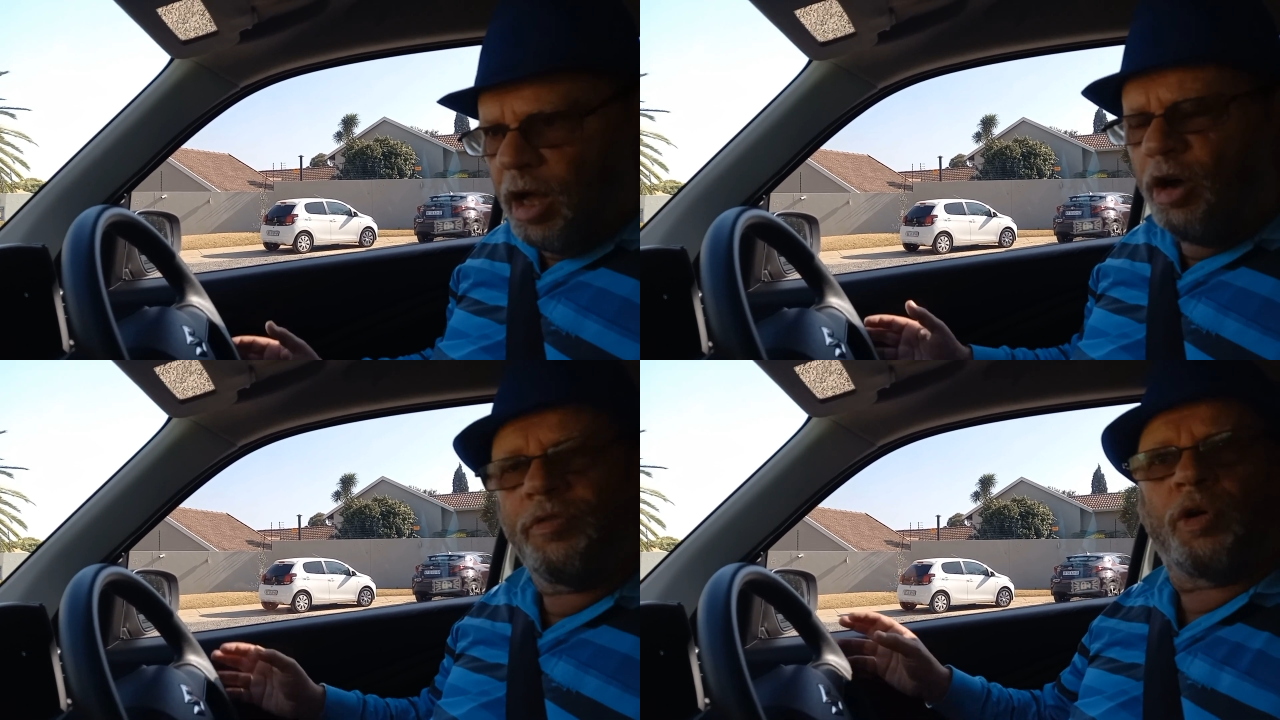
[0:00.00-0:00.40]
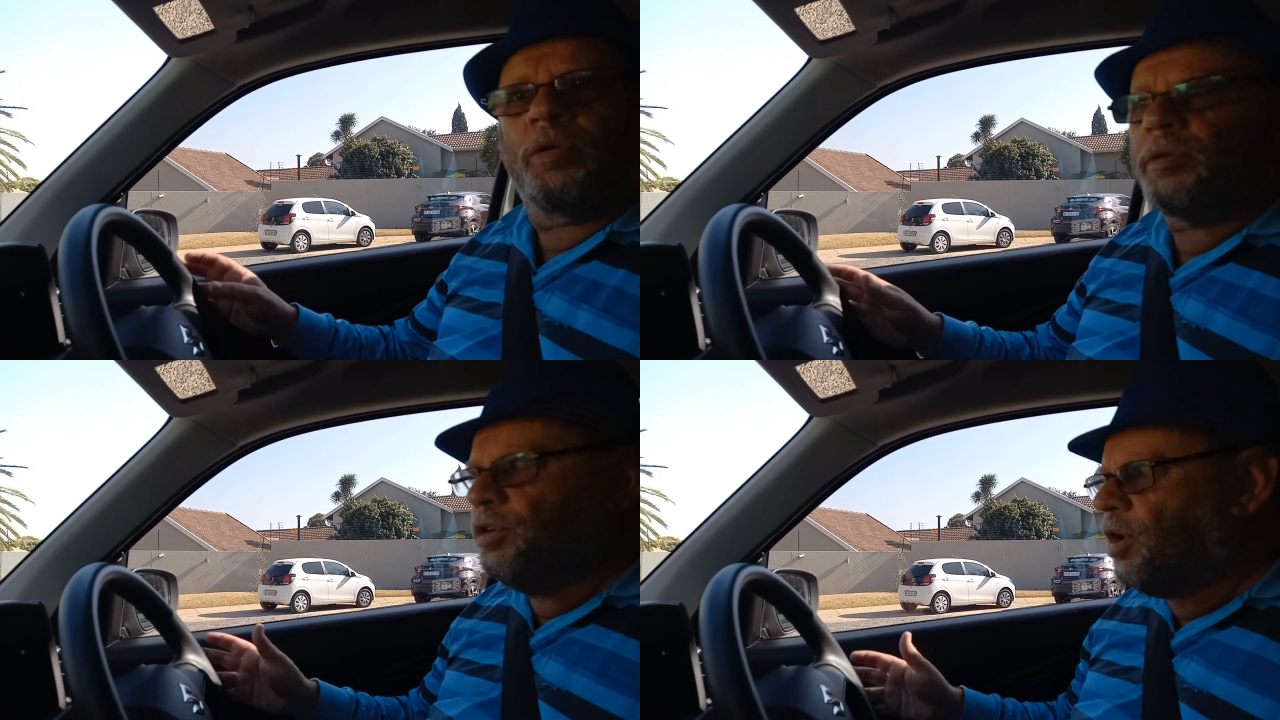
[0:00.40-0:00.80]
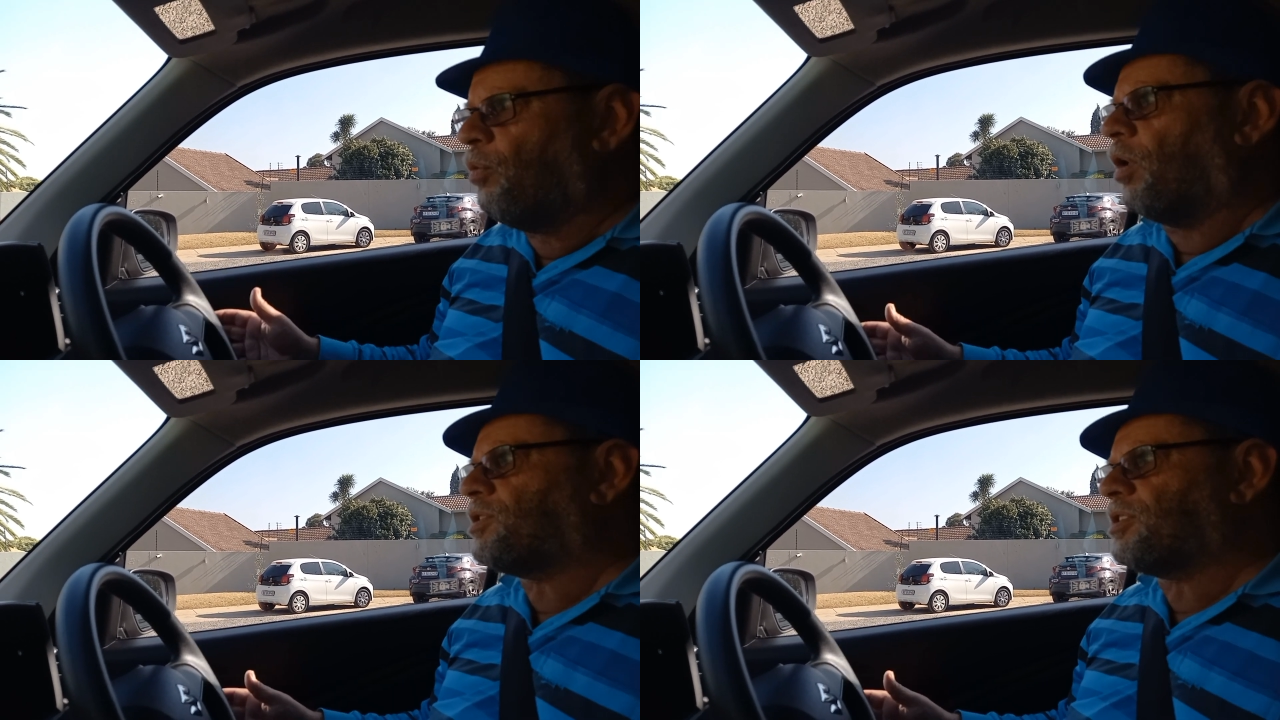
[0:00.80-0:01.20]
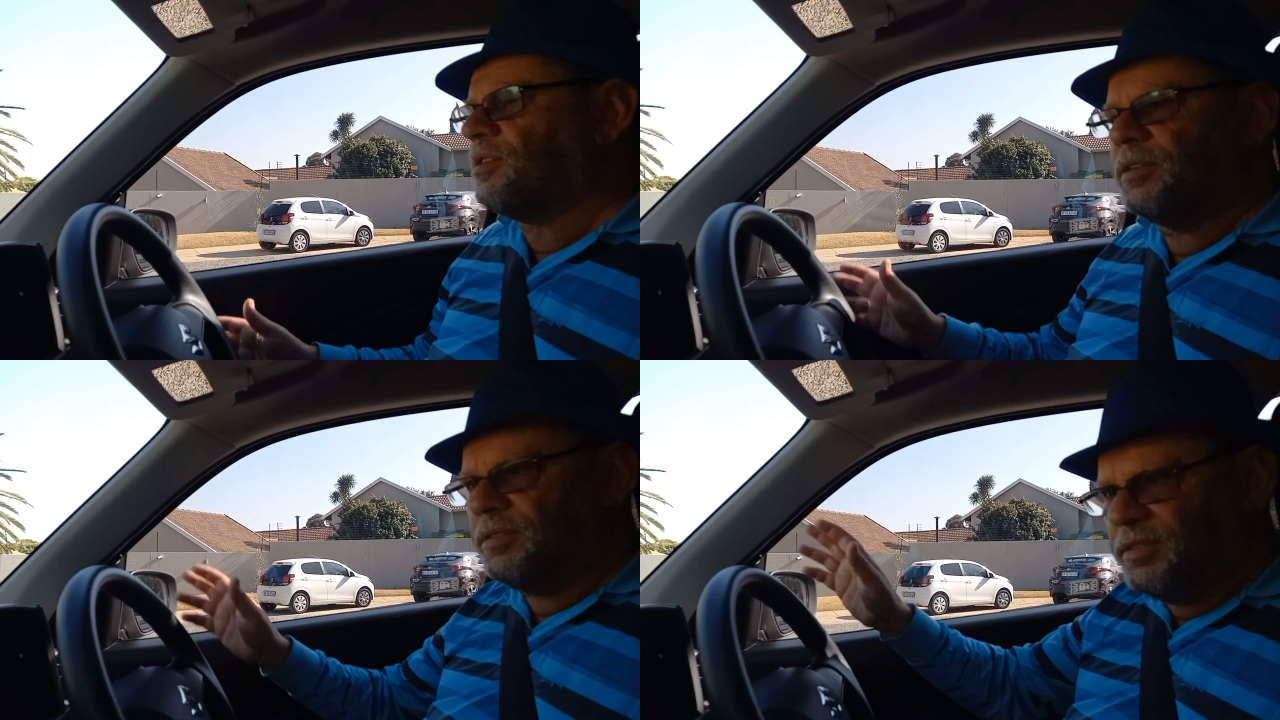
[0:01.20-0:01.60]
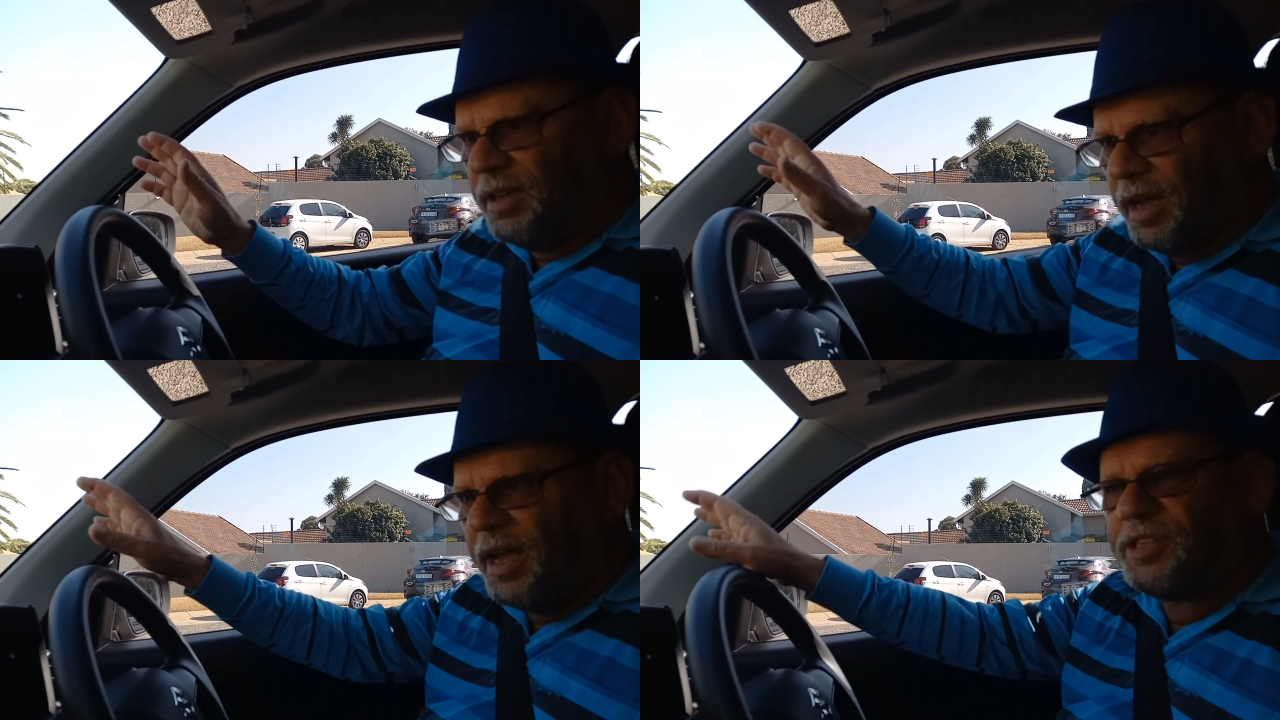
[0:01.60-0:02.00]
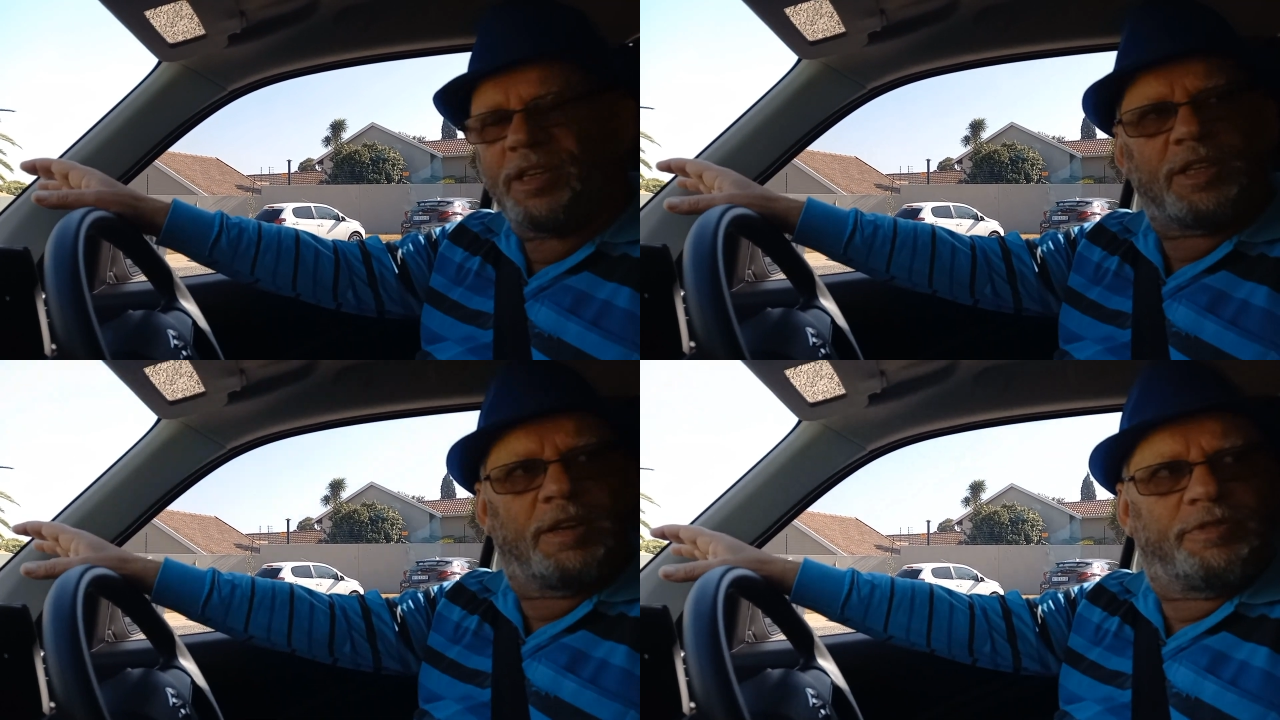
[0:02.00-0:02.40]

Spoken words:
Overall, you know what? As I said